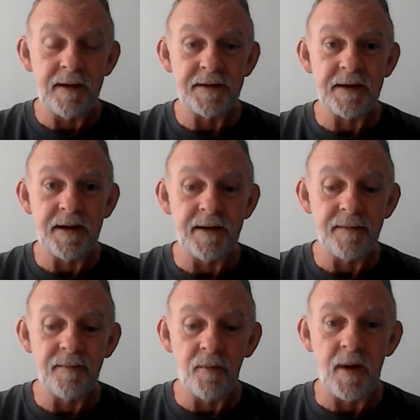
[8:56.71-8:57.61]
I
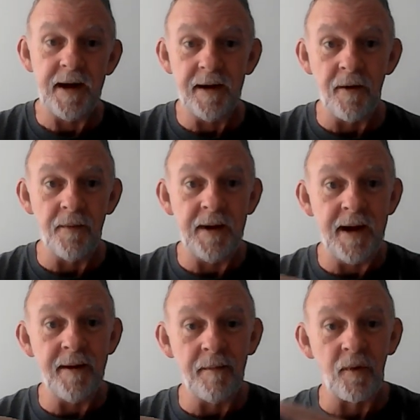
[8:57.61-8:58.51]
said, waiting on
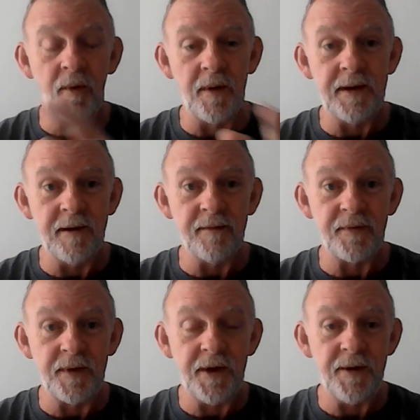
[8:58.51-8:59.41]
him ruined it
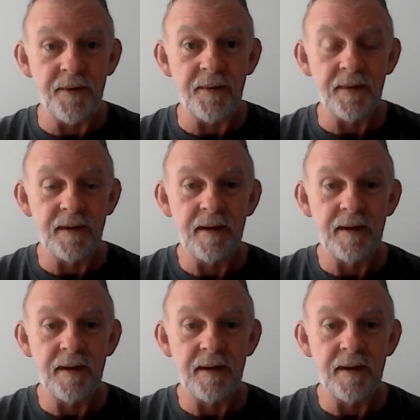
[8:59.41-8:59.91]
for you.